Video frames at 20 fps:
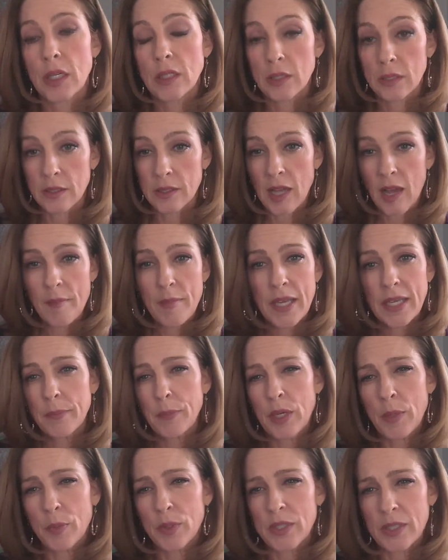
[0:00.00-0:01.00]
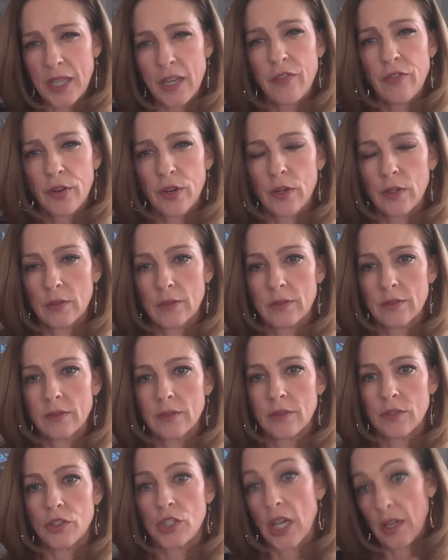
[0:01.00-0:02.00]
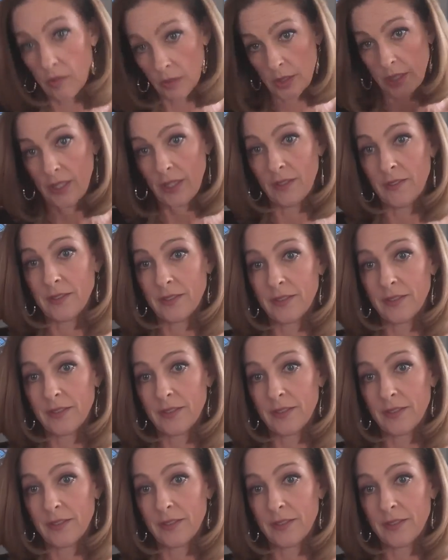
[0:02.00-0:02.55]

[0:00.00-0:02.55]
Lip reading: does not make people safer, generally.